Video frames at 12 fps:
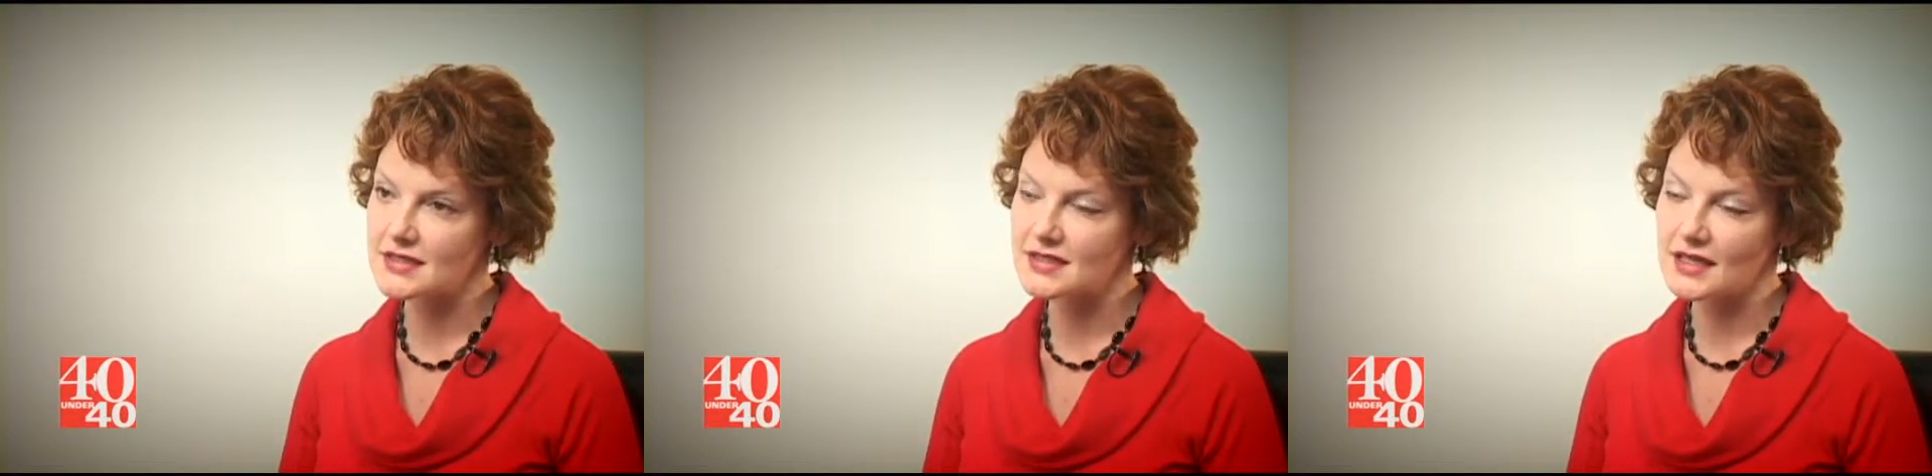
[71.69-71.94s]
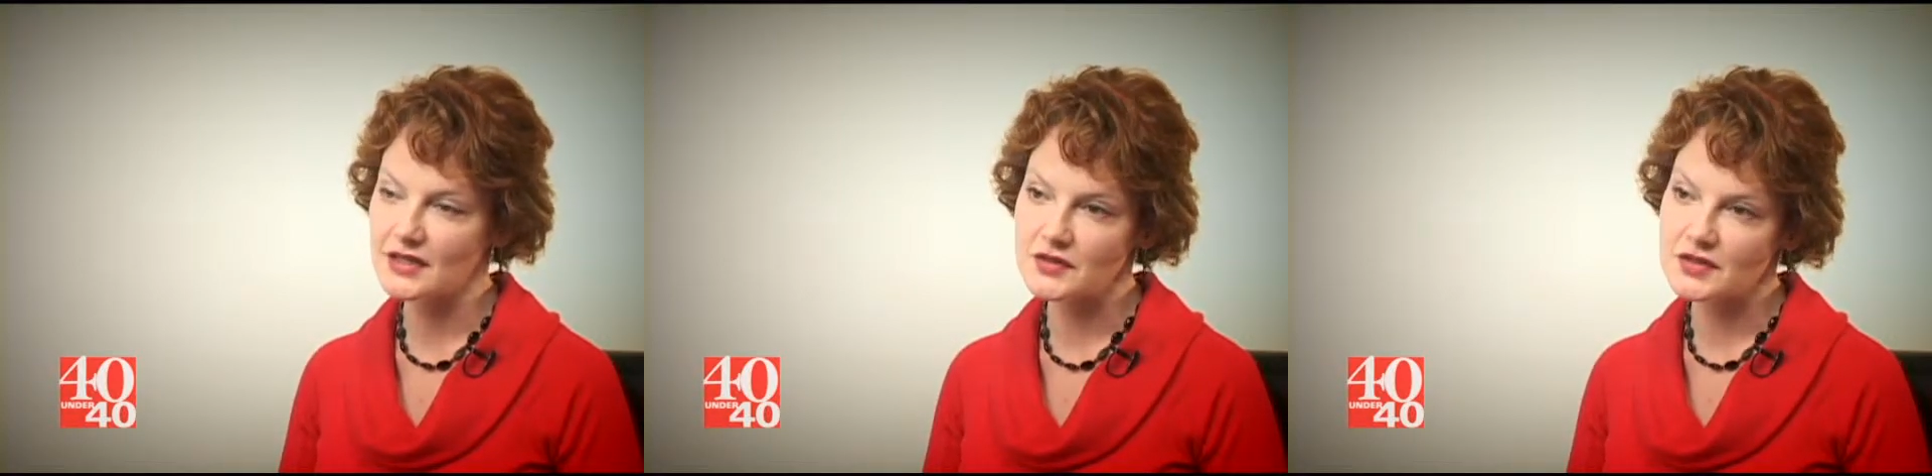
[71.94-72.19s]

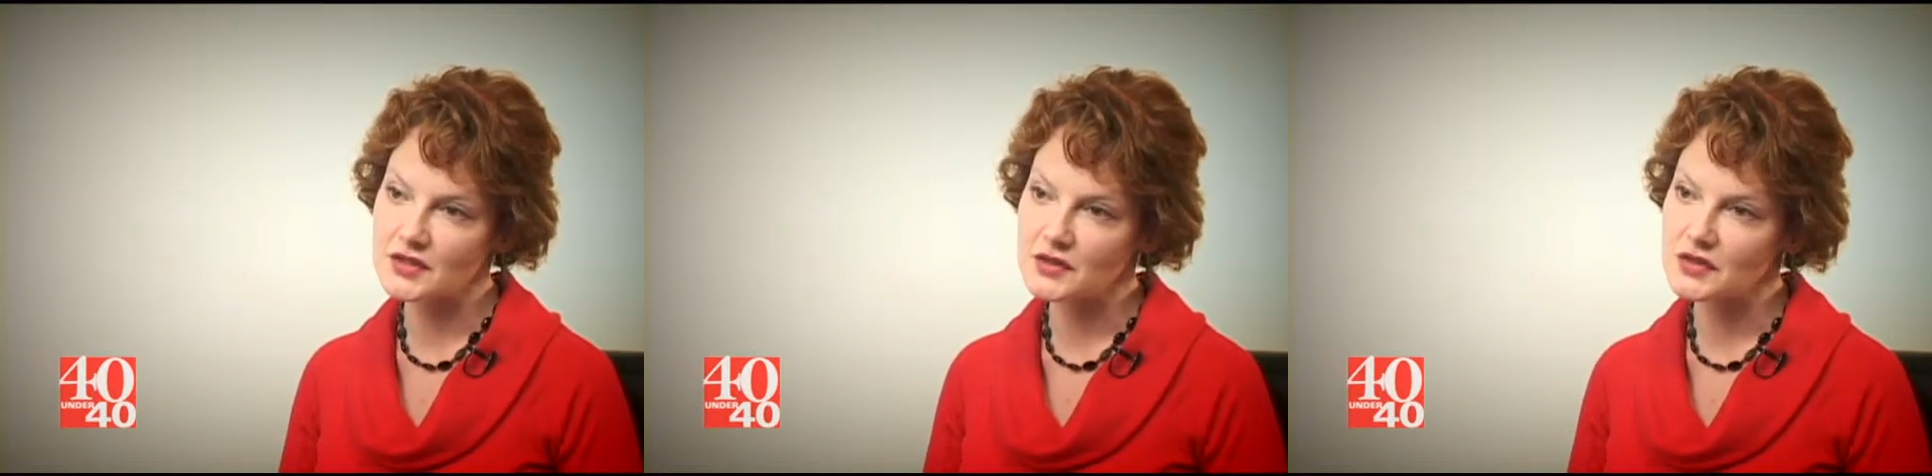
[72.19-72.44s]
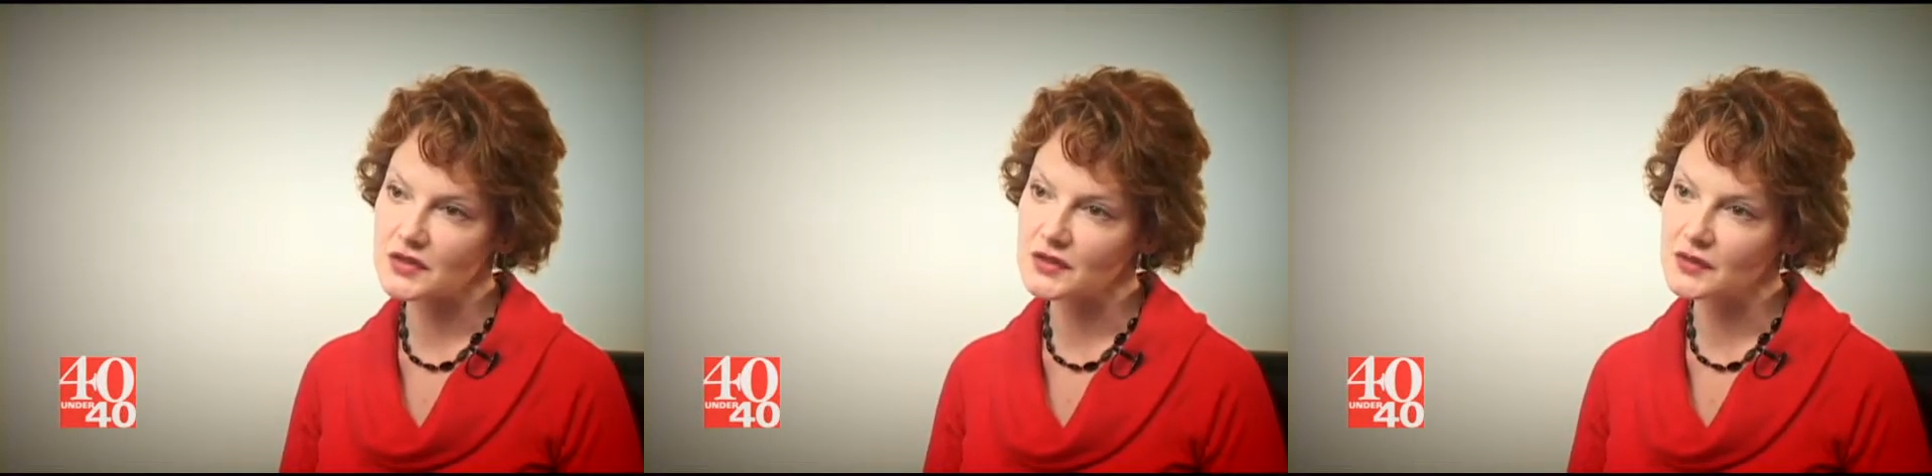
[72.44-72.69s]

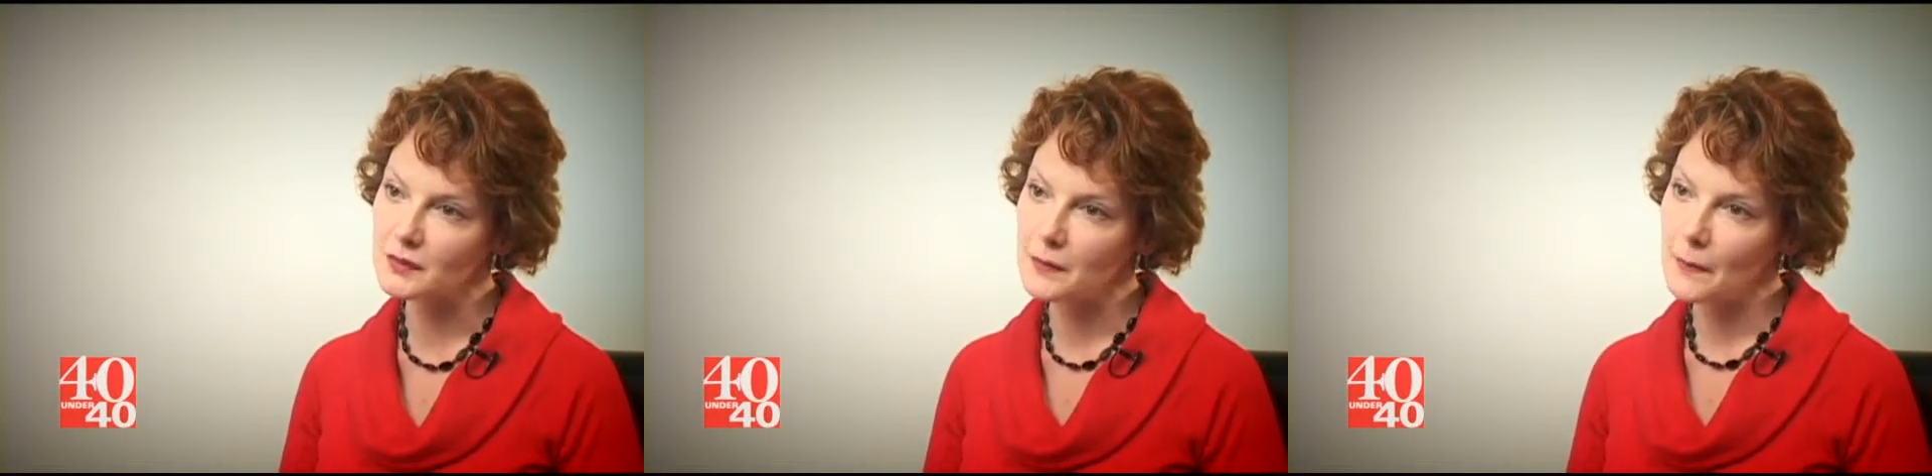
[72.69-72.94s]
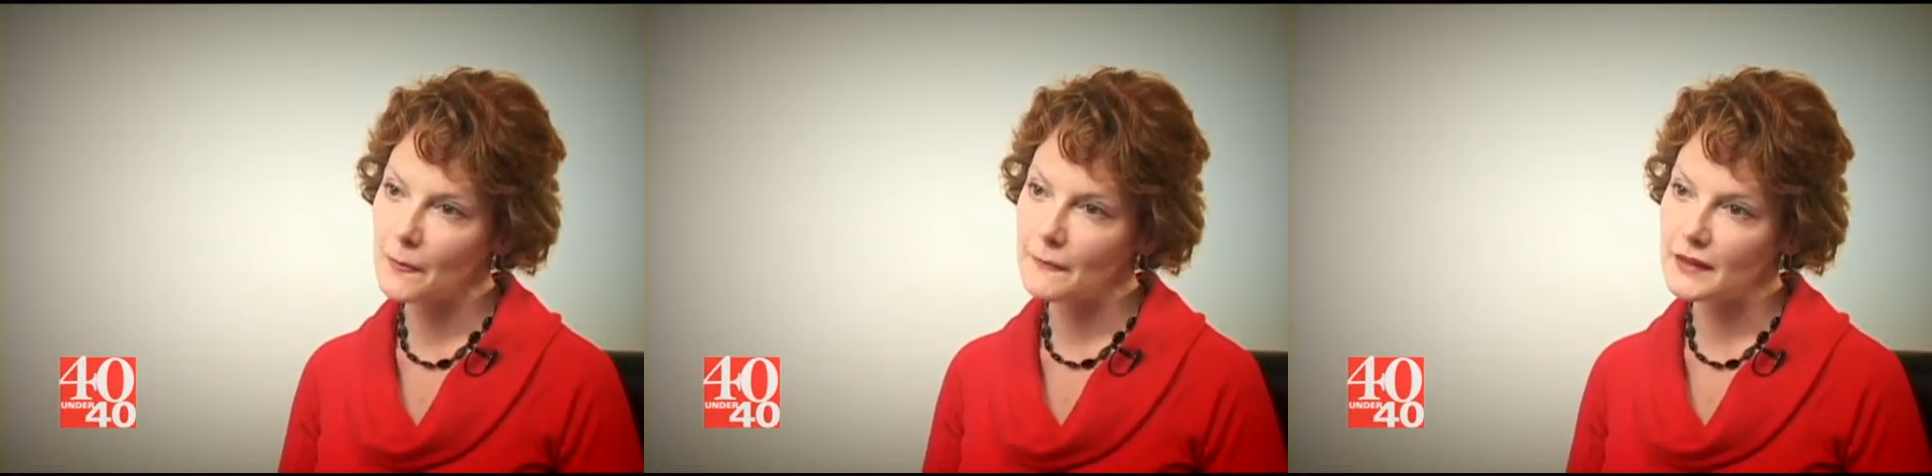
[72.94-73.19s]
psychosocial
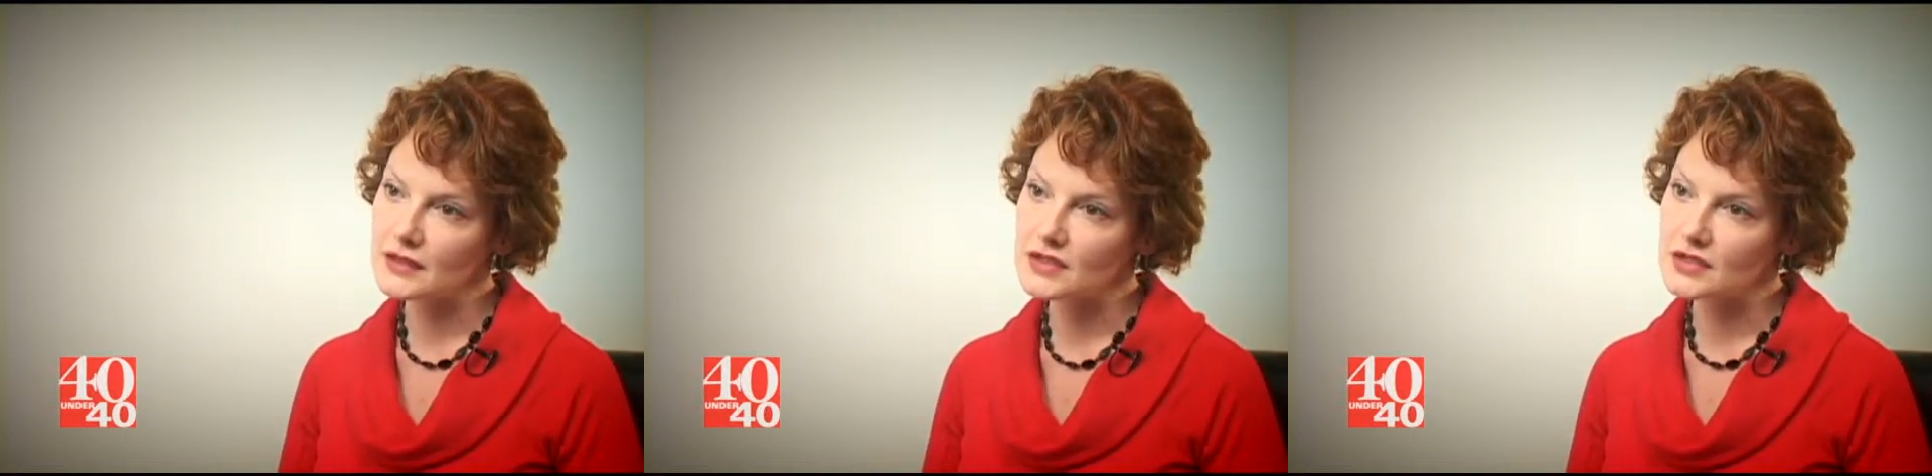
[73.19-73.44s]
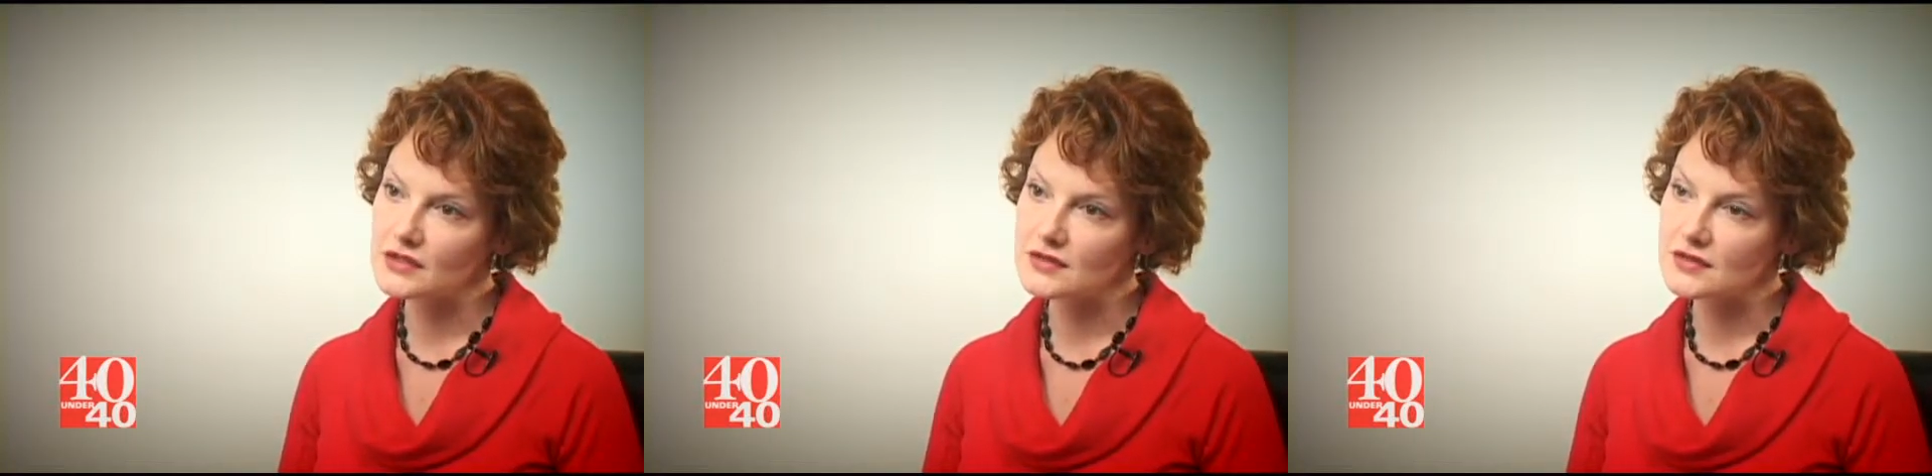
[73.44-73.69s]

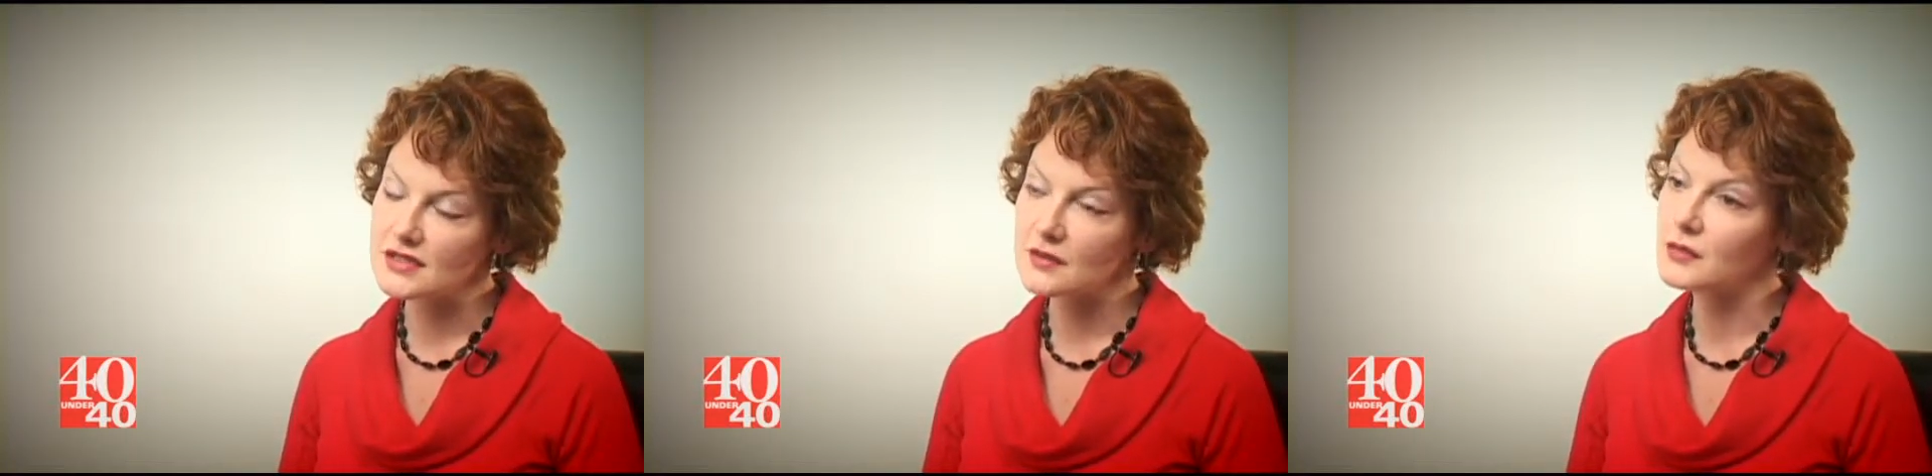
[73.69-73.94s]
issues.